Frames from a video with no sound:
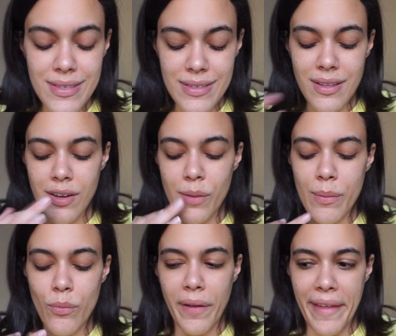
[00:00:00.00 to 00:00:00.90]
It's a little
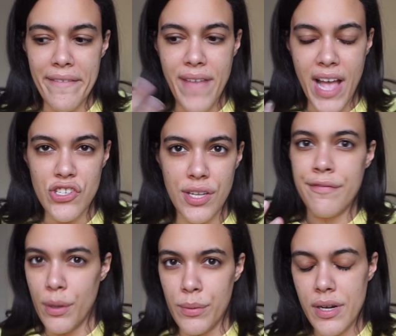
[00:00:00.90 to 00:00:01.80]
bit more like fashion
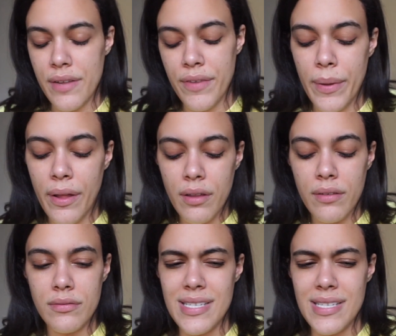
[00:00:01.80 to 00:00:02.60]
forward, if you will.